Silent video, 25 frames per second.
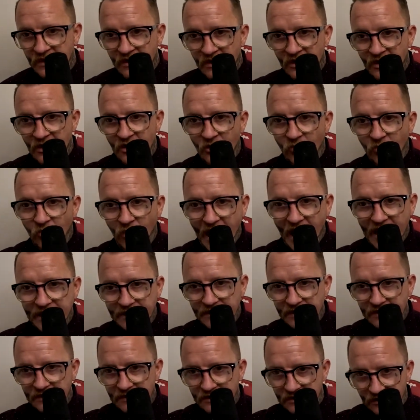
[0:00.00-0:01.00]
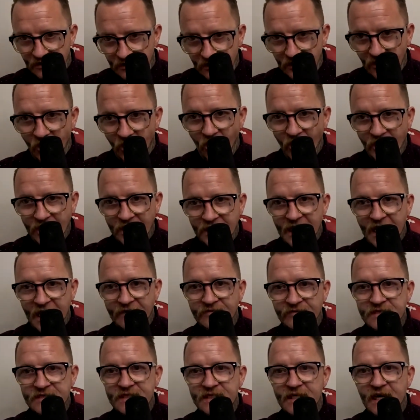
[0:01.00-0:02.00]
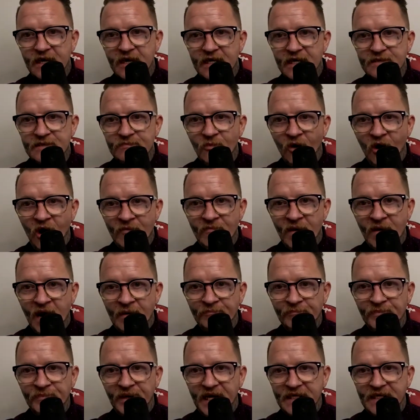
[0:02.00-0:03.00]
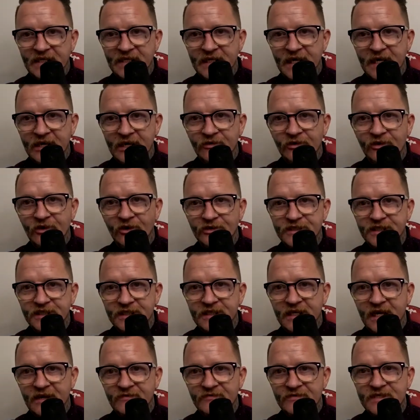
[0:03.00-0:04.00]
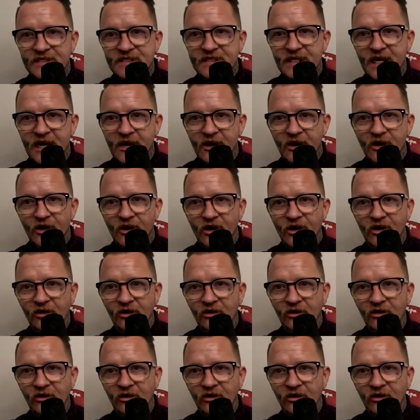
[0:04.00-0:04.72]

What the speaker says: Wait, I didn't even see. Has my mum been in here and I didn't even see her?